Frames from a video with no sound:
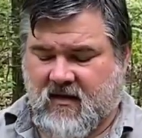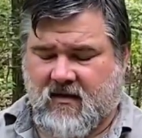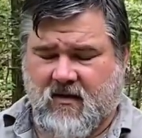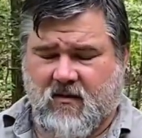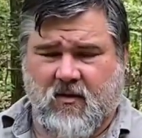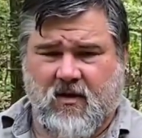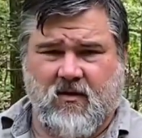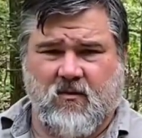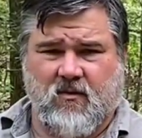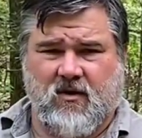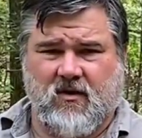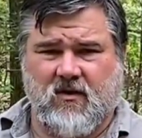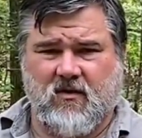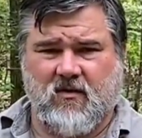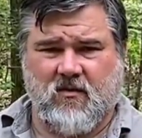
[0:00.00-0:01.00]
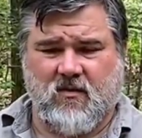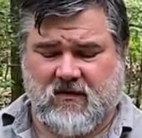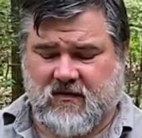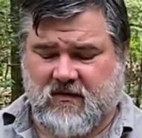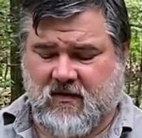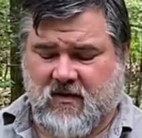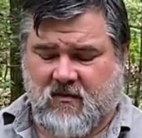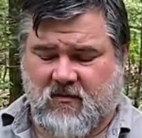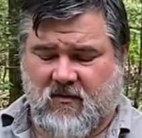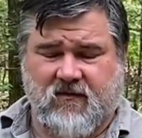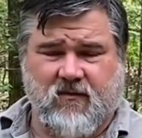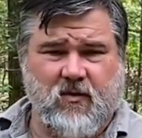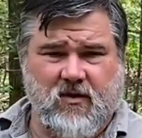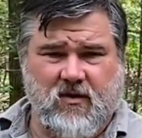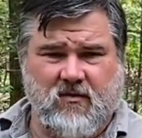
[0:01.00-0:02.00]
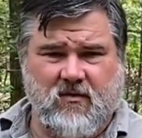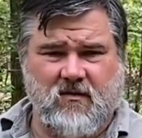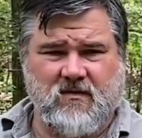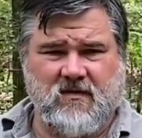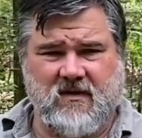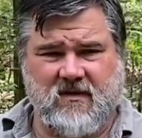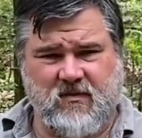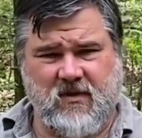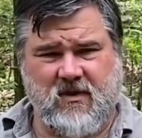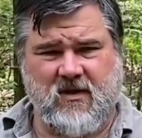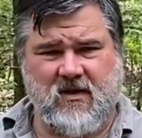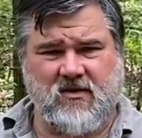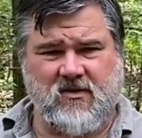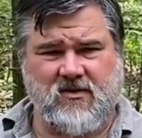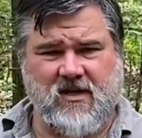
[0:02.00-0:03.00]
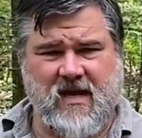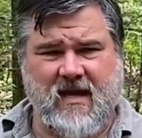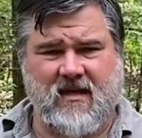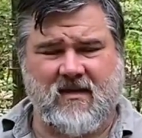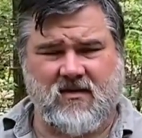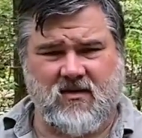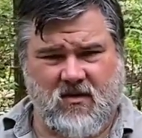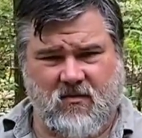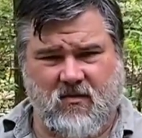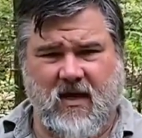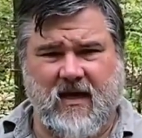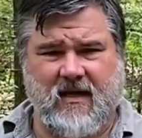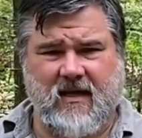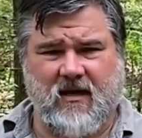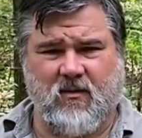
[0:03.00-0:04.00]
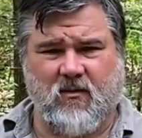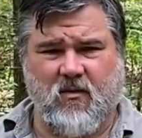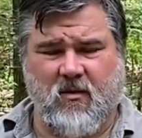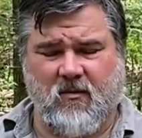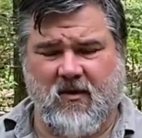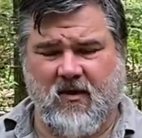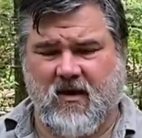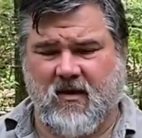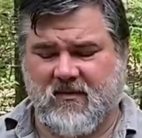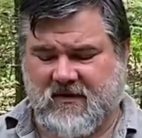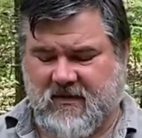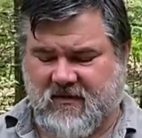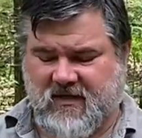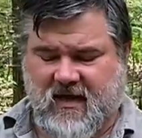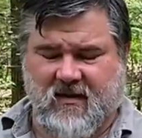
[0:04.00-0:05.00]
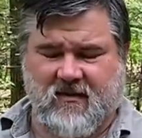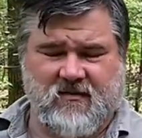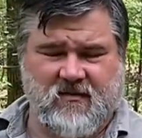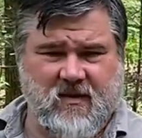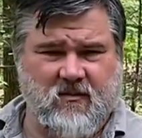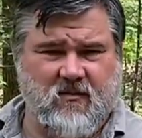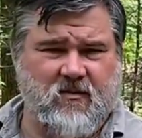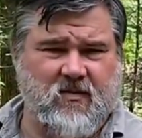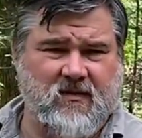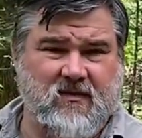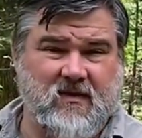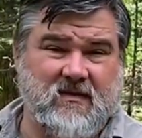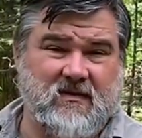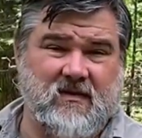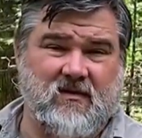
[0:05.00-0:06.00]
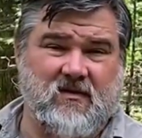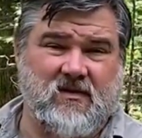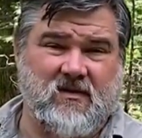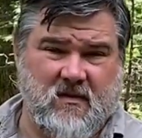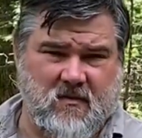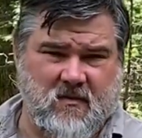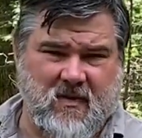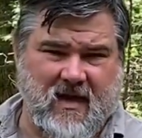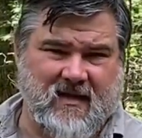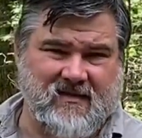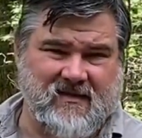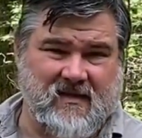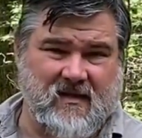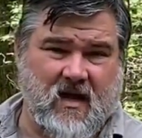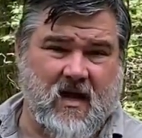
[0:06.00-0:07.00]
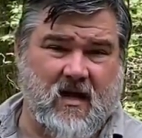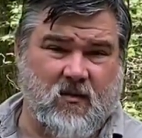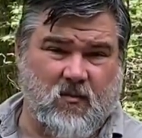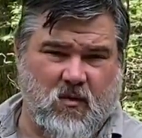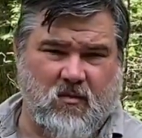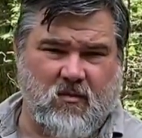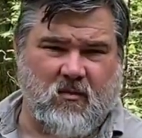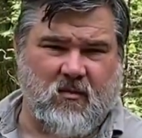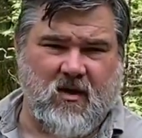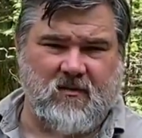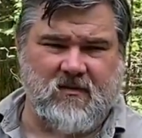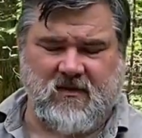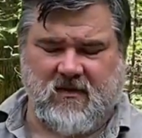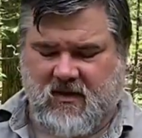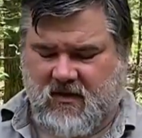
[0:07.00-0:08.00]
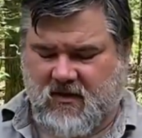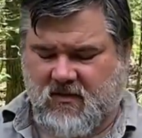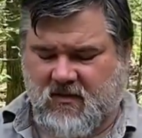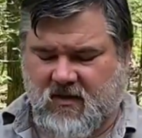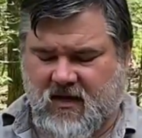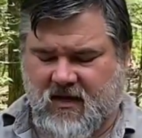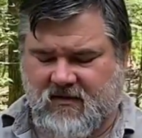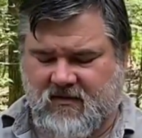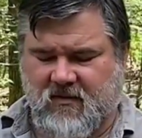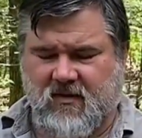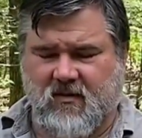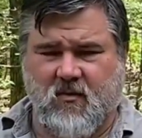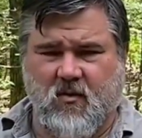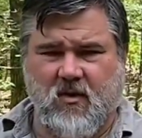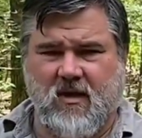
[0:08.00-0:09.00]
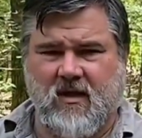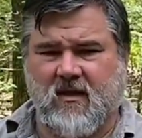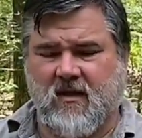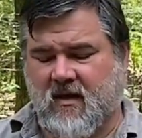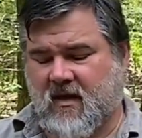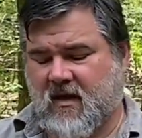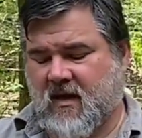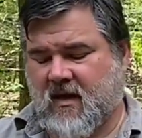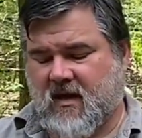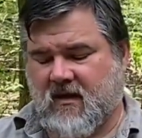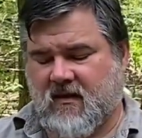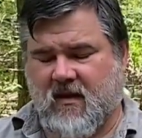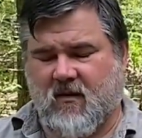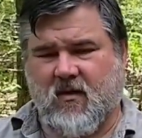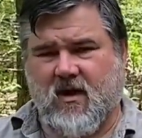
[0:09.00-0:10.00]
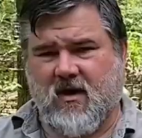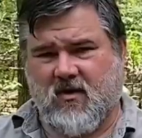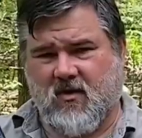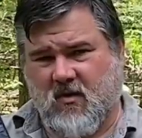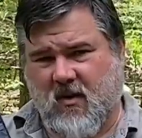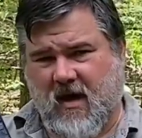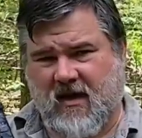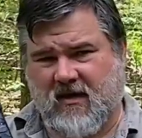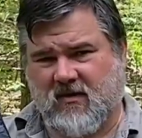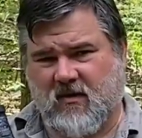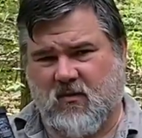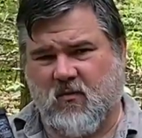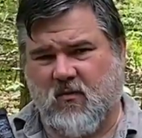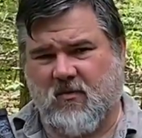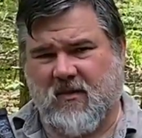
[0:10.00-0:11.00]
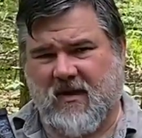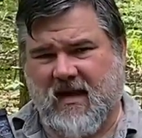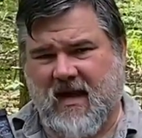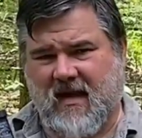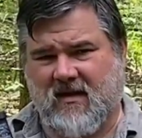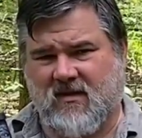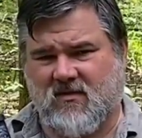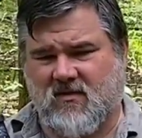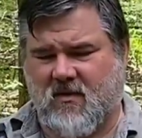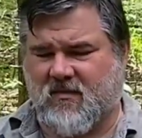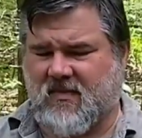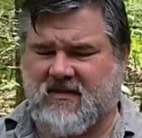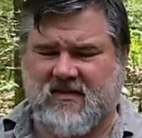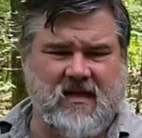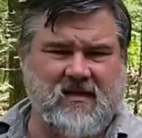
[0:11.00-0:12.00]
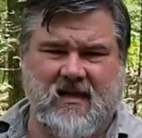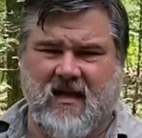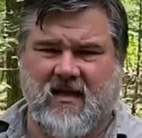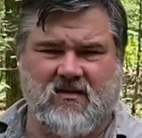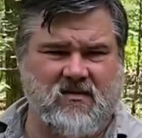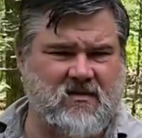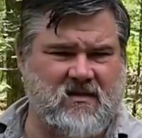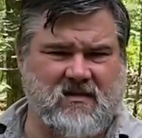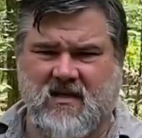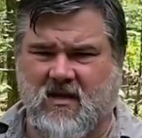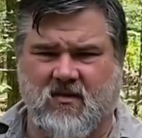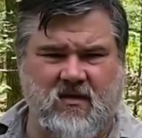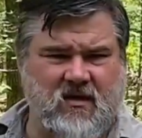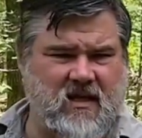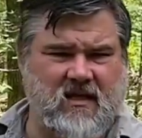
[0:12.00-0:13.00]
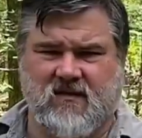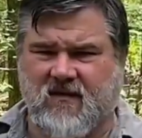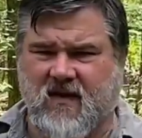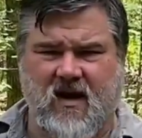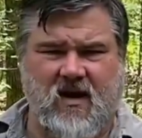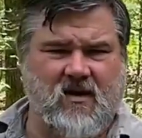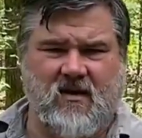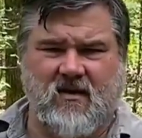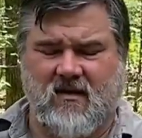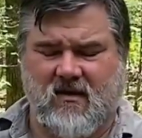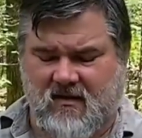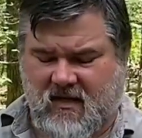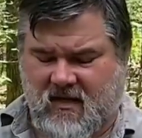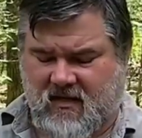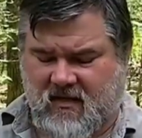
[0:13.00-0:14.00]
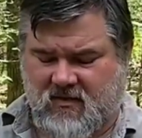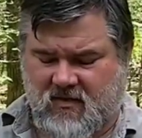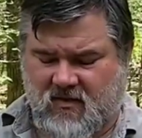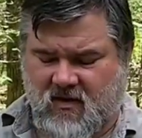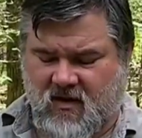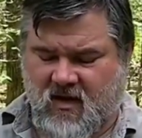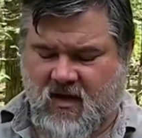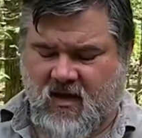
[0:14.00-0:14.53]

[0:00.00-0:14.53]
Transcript: then what you want to do is, before you use this, put it in your jacket so your body heat will warm it up. Sometimes people put these in their sleeping bags at night and warm them up so they can utilize them in the morning. And that way you actually warm the canister up. It's not dangerous, it's not going to catch fire or anything of that nature.